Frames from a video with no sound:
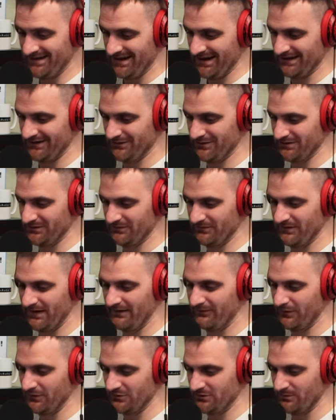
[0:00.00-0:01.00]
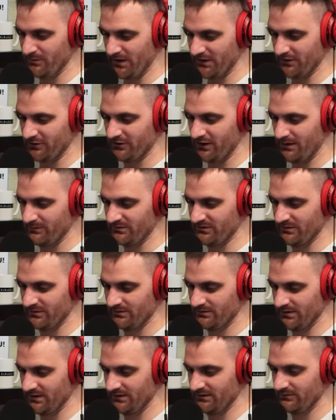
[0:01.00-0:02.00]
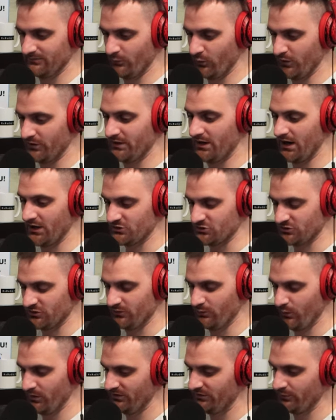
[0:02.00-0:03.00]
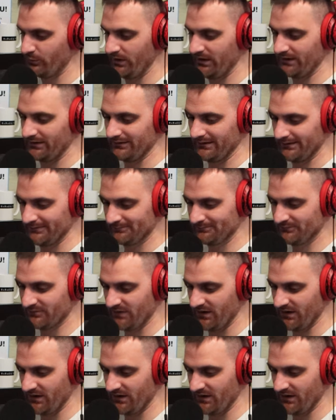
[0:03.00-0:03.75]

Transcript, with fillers: and you can do 500 micrograms in, in one nostril once weekly,